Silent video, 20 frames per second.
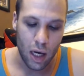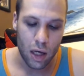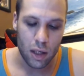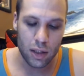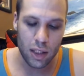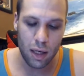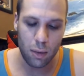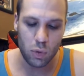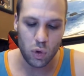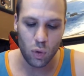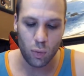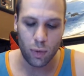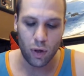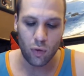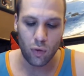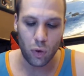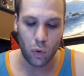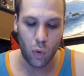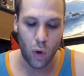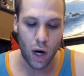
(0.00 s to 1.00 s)
Teams will be
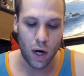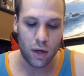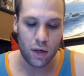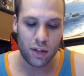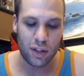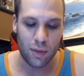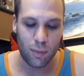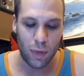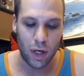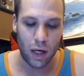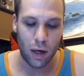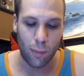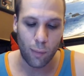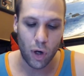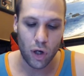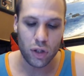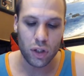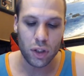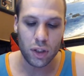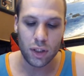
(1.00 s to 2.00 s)
required to submit
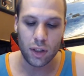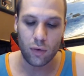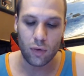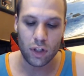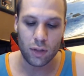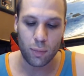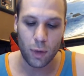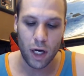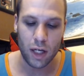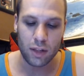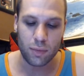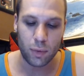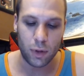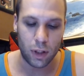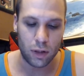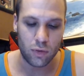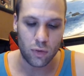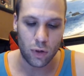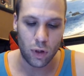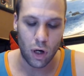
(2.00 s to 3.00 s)
emergency response
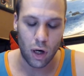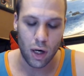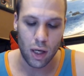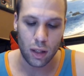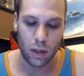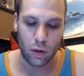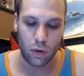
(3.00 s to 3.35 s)
plans regarding the